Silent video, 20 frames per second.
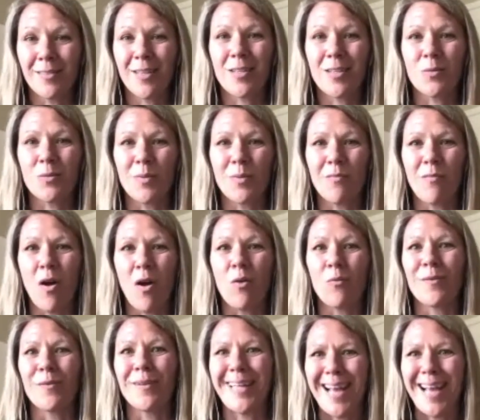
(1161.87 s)
because we've
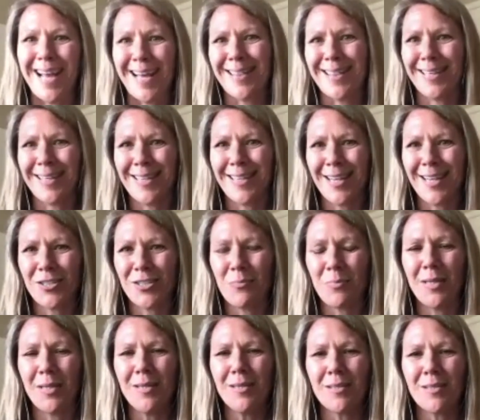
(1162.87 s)
already had the connection
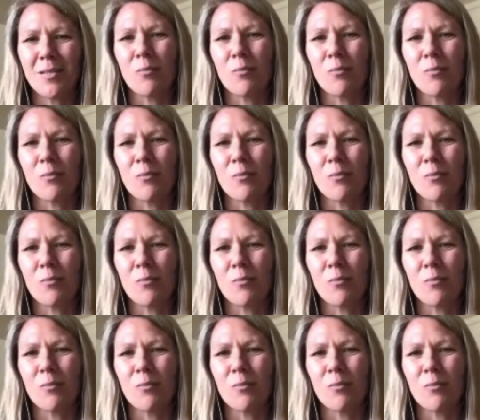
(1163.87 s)
piece.